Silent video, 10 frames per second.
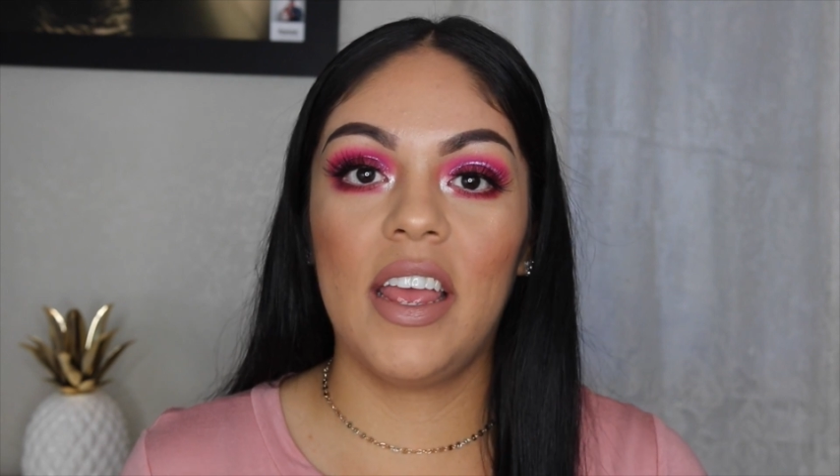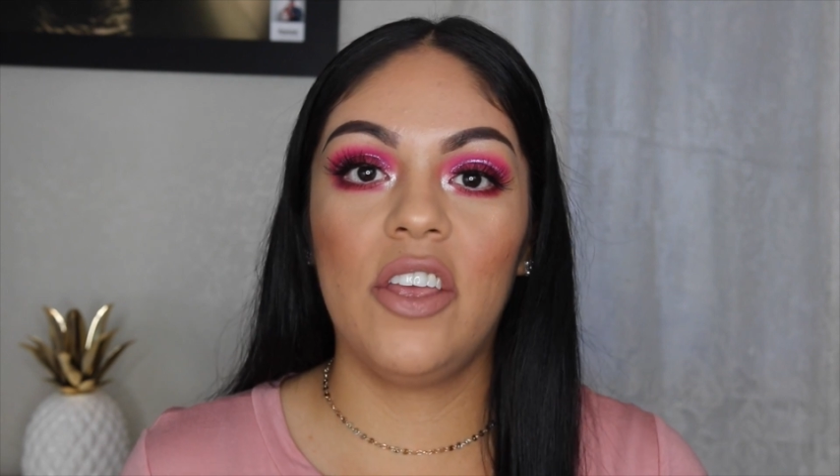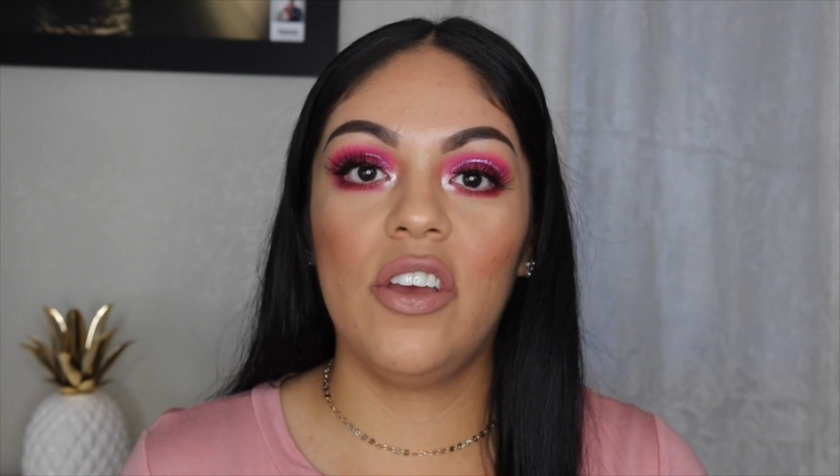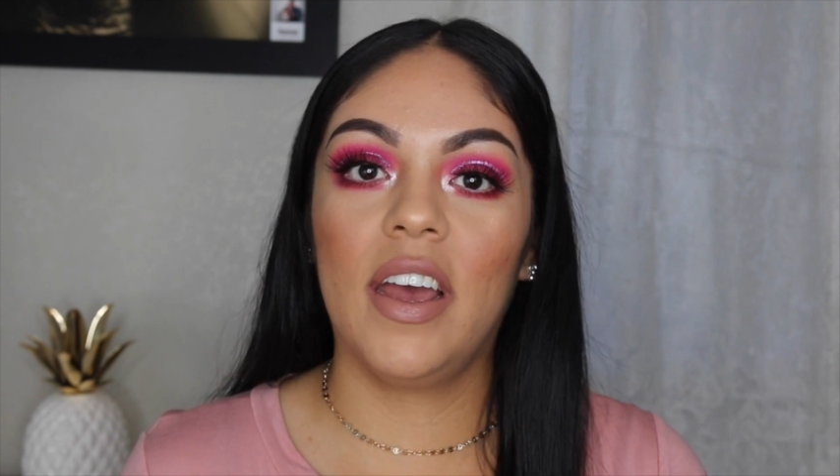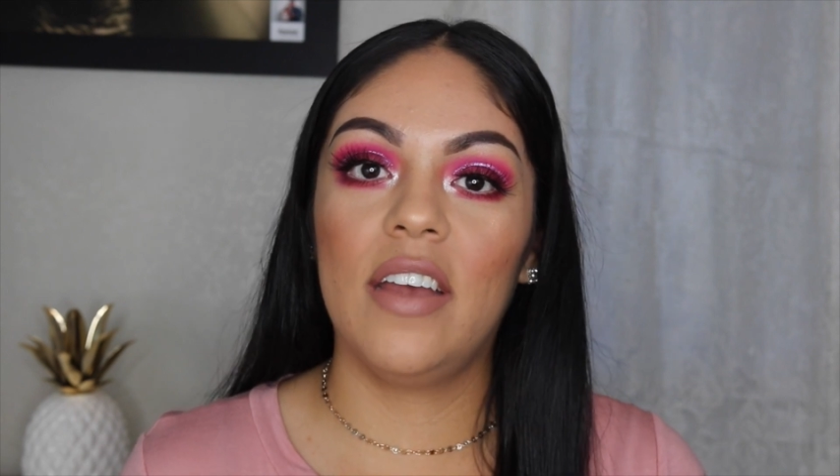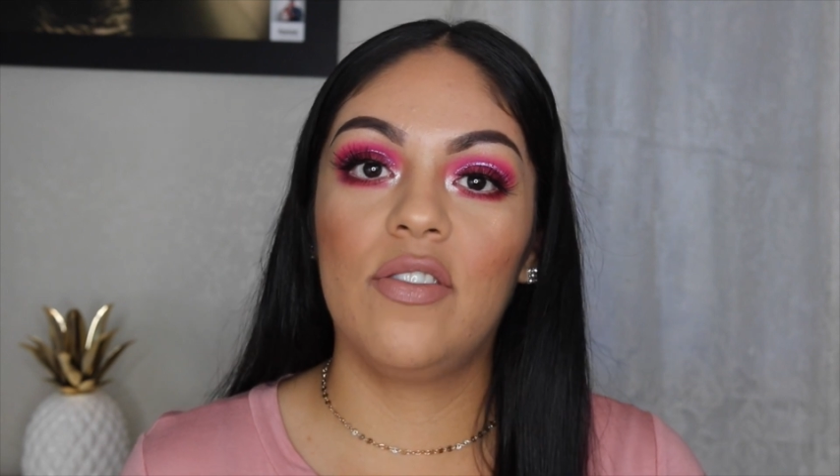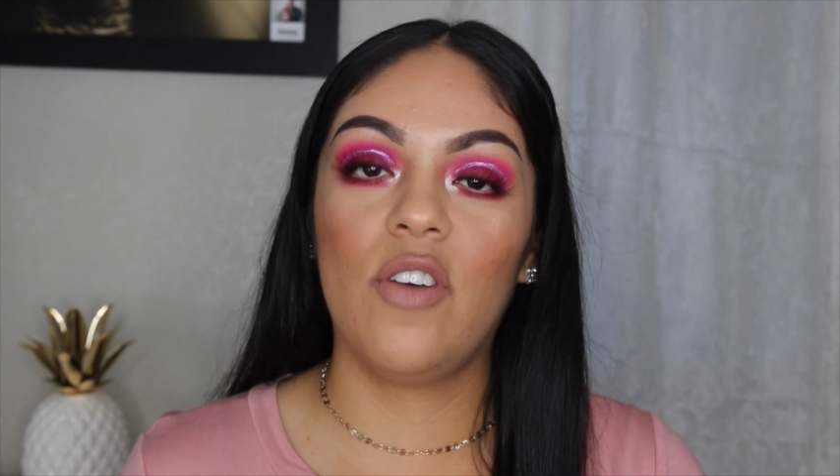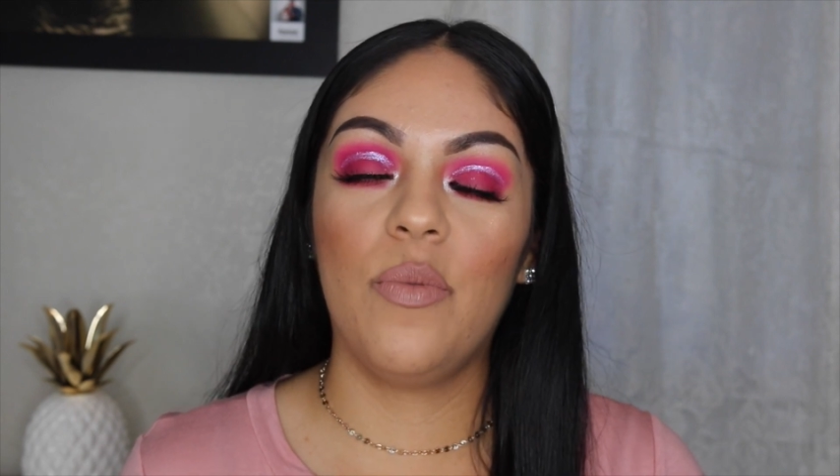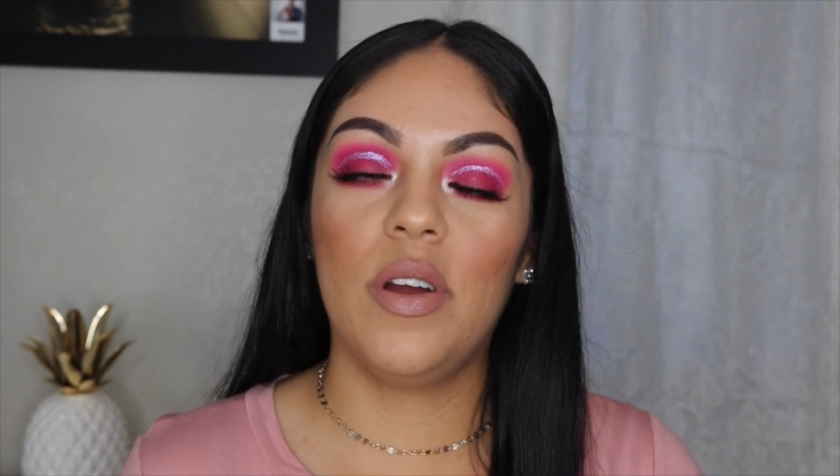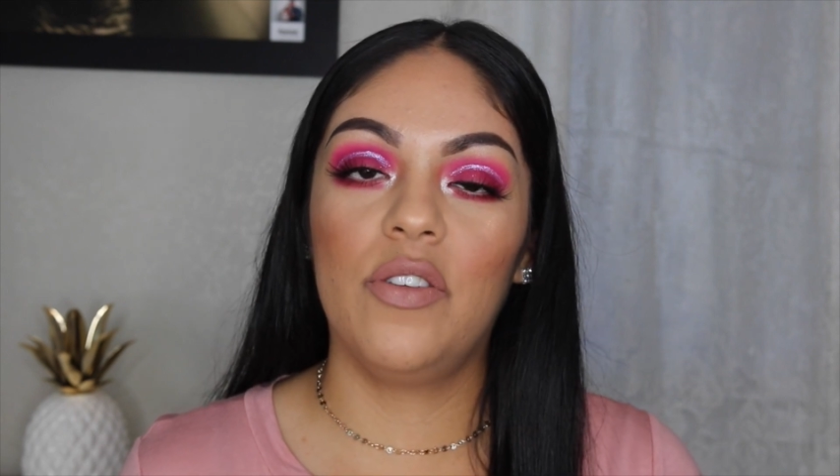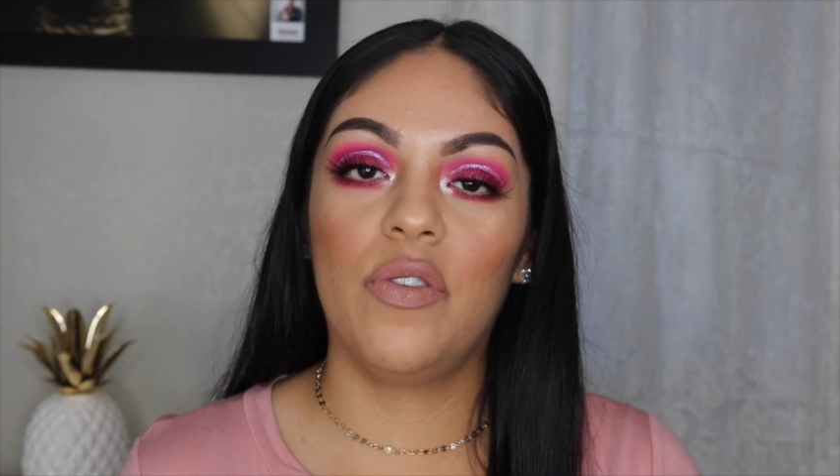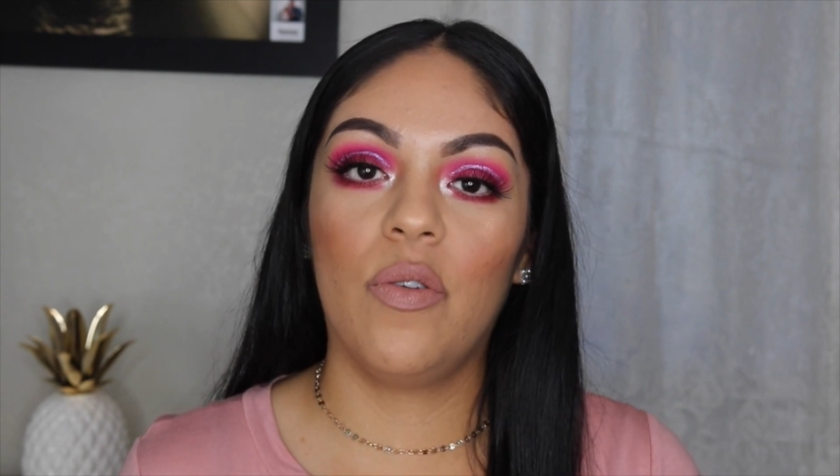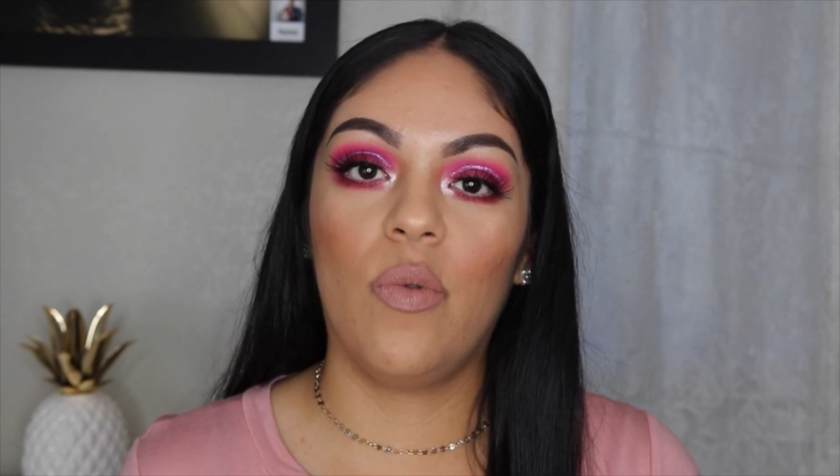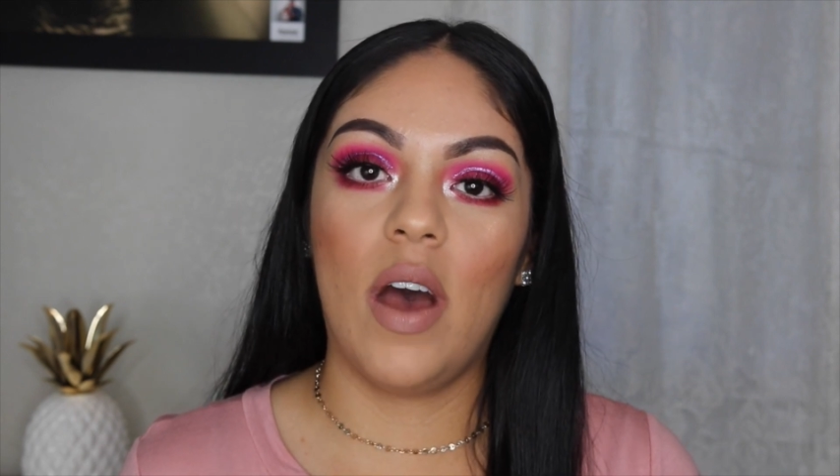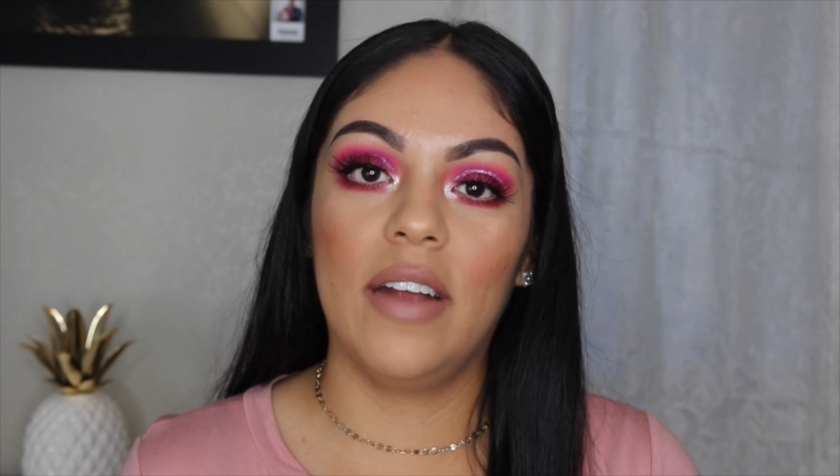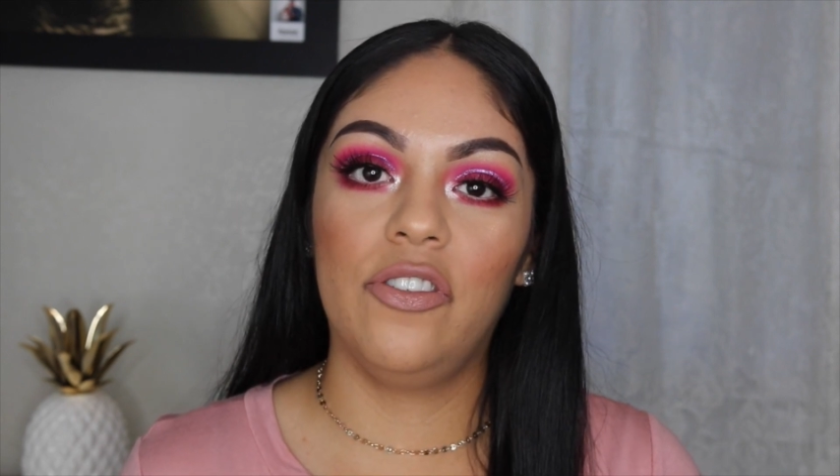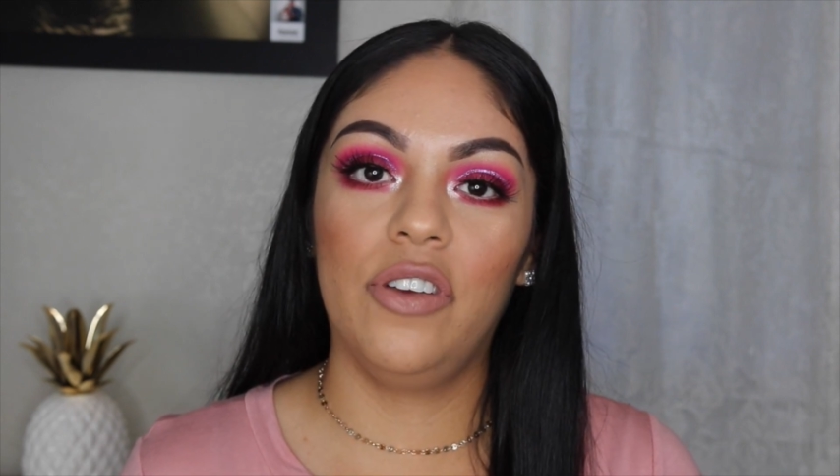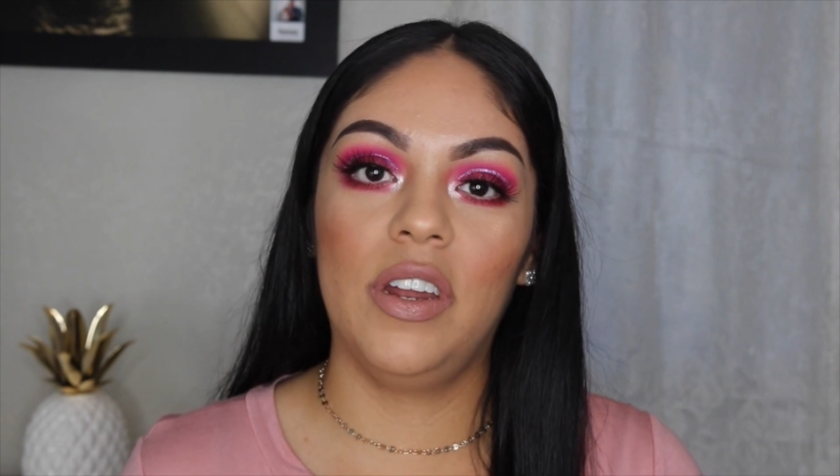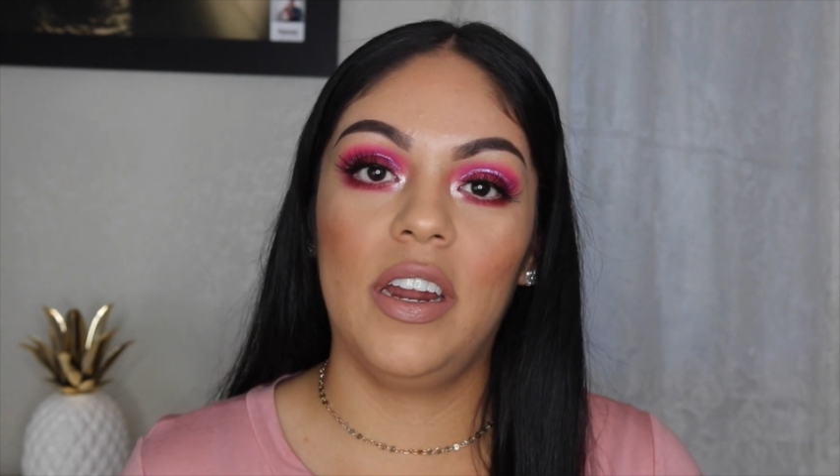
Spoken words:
Thank you guys so much for watching,